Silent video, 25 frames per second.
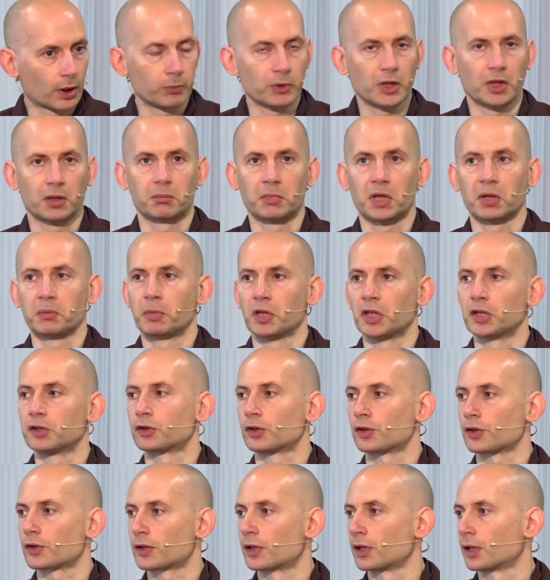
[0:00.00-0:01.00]
I mean, it may be
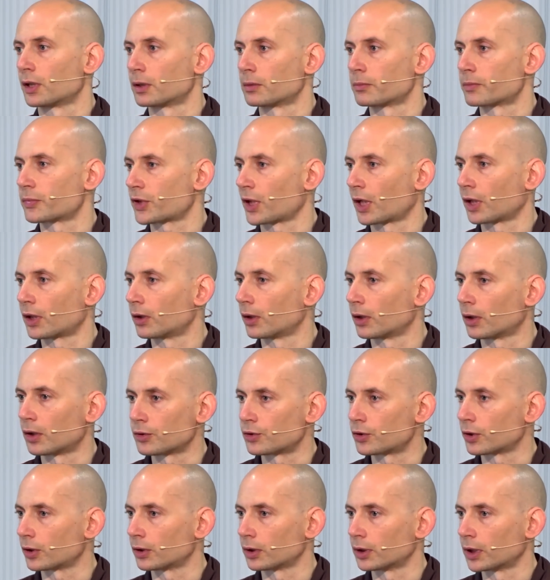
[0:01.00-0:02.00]
interesting
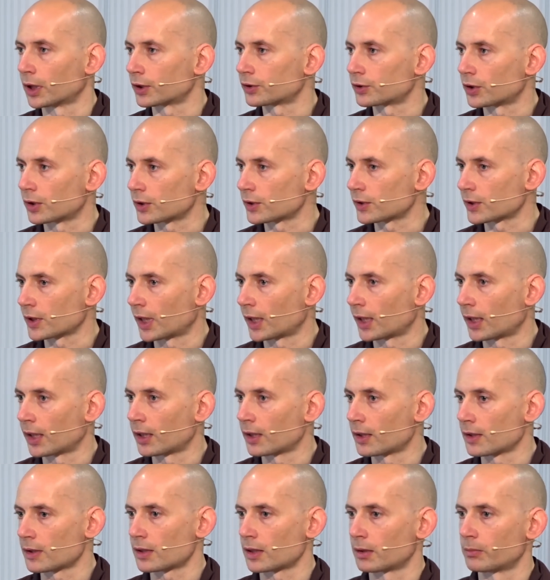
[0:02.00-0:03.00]
psychological
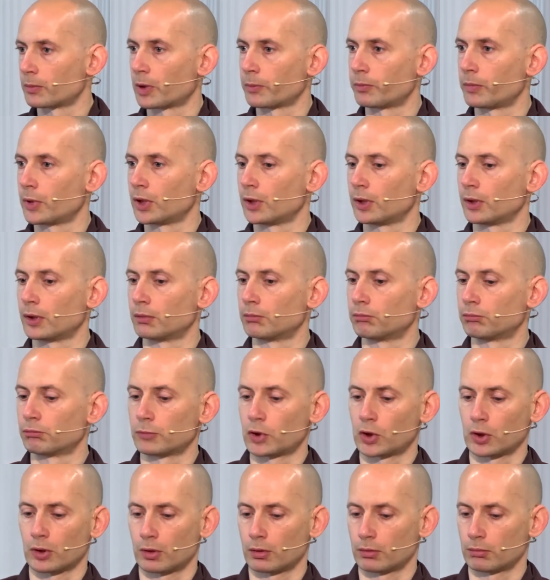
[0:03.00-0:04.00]
exercise, and maybe,
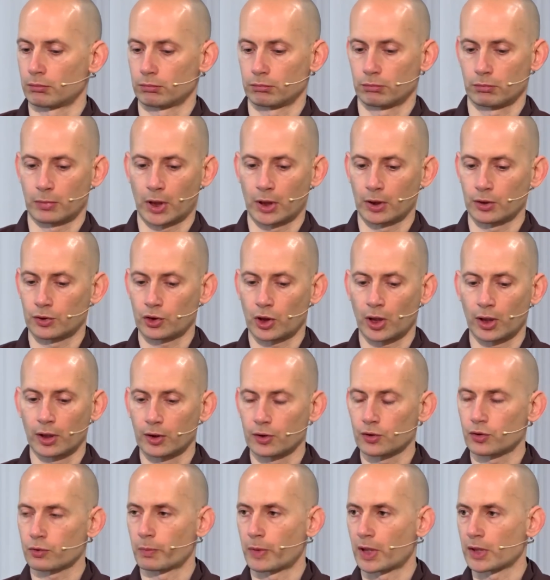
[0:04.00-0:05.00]
you know, I
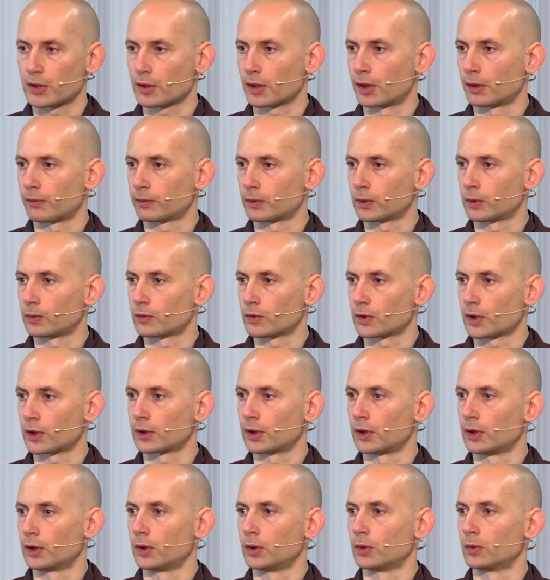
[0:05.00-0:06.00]
challenge myself to do
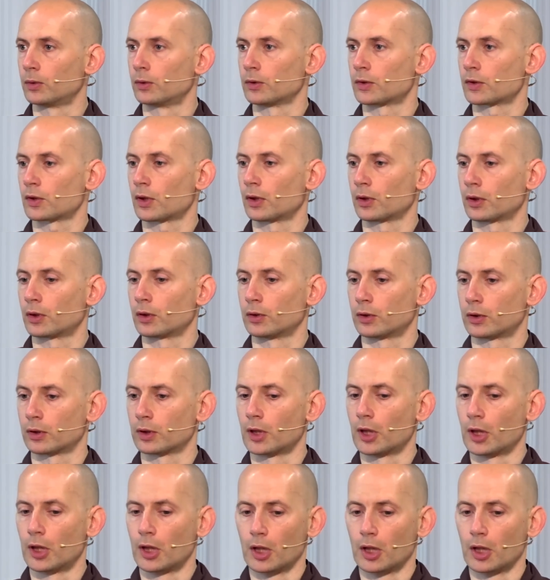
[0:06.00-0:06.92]
something new, it's all good.